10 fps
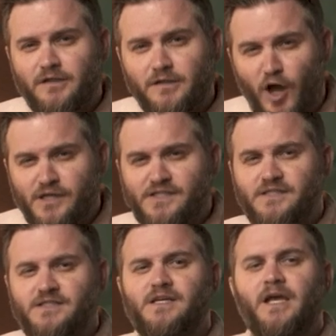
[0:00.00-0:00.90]
and
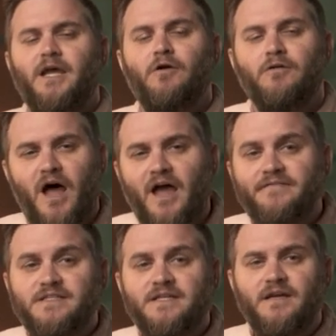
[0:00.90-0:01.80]
losses in our
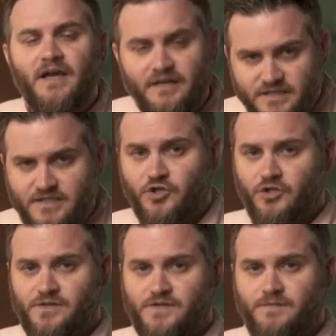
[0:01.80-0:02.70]
lives and
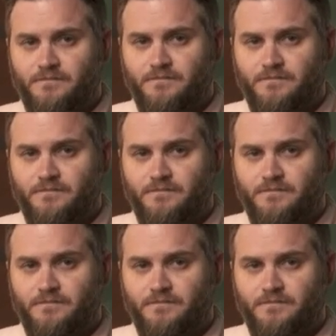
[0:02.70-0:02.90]
decisions.